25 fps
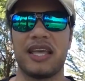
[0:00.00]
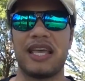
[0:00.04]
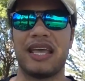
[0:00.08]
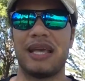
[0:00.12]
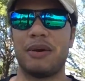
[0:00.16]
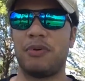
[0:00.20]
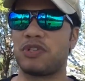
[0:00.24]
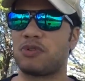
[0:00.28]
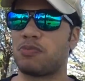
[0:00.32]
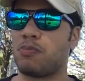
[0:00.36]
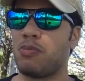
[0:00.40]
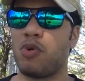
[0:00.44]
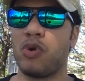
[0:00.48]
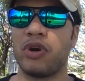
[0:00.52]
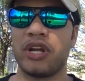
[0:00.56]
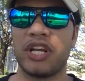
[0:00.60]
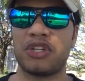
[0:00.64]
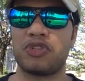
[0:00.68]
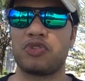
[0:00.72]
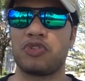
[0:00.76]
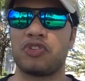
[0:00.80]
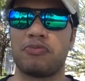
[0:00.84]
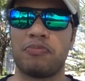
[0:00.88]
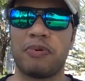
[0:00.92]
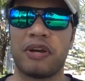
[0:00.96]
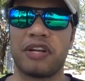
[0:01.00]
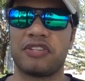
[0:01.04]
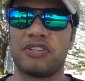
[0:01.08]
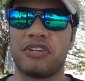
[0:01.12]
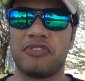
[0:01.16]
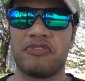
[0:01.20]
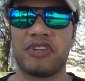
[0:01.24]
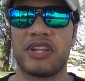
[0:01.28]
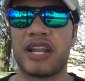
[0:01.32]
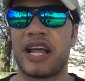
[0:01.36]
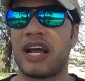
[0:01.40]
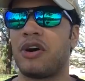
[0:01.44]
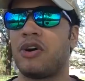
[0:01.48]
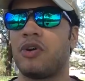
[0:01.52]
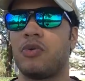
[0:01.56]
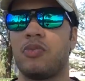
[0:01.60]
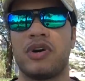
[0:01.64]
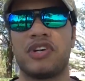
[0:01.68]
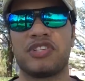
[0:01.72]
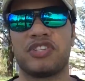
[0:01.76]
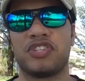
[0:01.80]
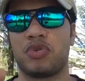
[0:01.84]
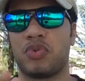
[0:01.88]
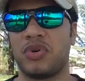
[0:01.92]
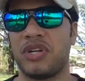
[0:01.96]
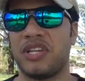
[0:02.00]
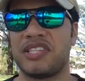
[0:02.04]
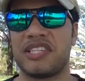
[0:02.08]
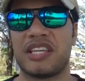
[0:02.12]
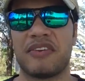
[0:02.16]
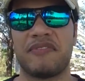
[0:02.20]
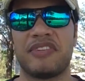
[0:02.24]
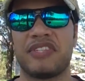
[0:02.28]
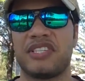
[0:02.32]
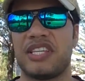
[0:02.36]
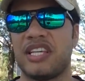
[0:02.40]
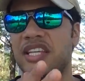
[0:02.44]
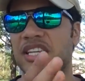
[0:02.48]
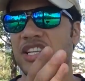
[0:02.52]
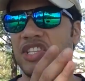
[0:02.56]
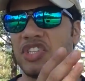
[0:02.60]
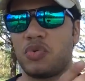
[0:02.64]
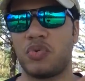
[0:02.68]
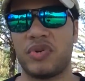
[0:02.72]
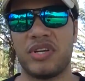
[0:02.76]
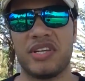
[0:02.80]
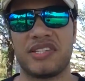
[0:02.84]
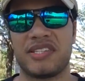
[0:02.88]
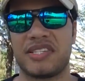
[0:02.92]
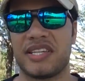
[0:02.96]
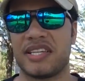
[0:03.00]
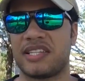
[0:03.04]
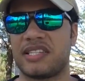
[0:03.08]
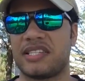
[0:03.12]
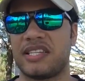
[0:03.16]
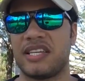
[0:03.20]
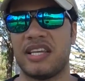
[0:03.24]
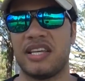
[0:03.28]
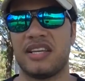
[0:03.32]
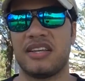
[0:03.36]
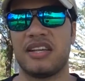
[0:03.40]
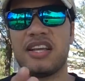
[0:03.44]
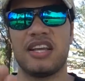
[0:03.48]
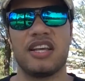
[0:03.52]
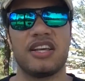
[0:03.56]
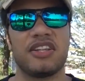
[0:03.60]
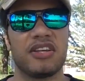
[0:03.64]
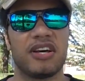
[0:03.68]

It was more introspective than how it was in 2017 and 2016.